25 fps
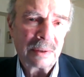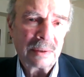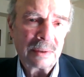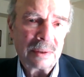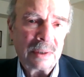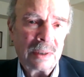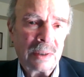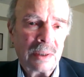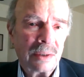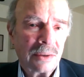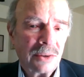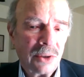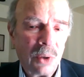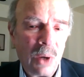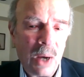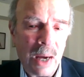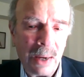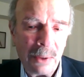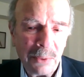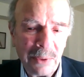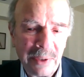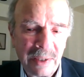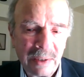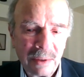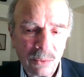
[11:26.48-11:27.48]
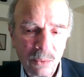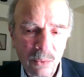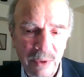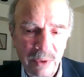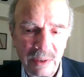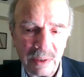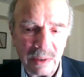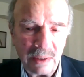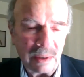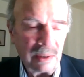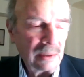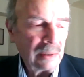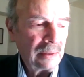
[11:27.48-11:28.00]
So how can
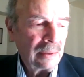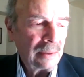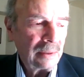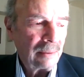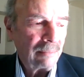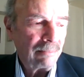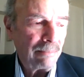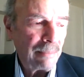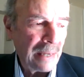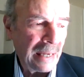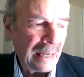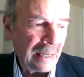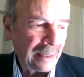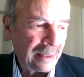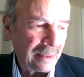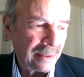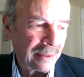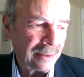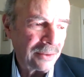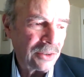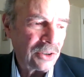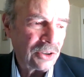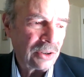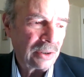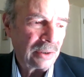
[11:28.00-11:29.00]
we manage